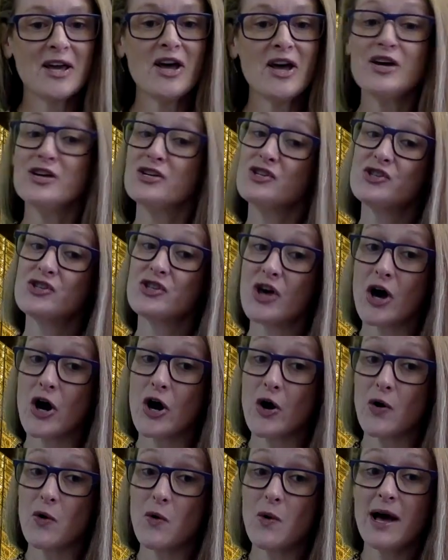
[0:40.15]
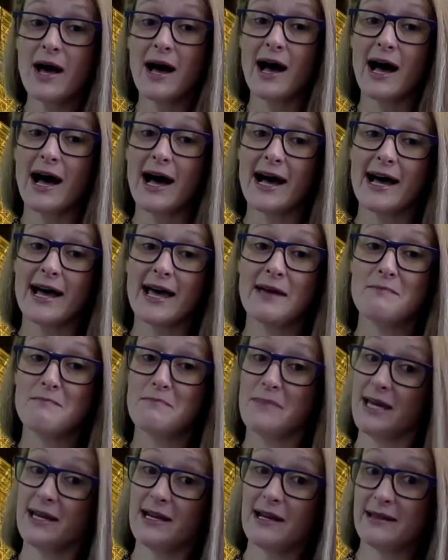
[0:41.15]
So I
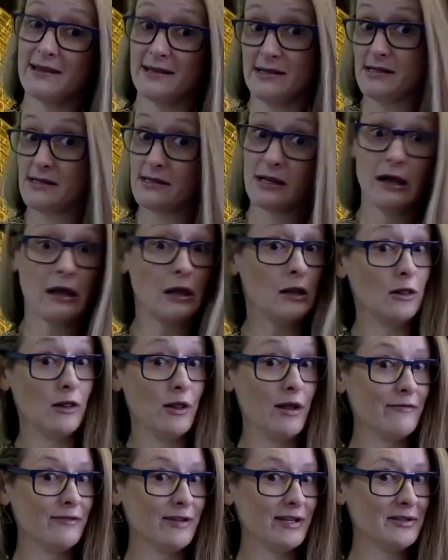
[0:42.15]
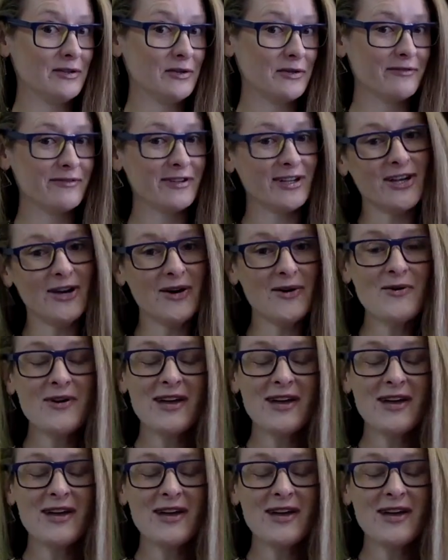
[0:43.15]
made this lovely little video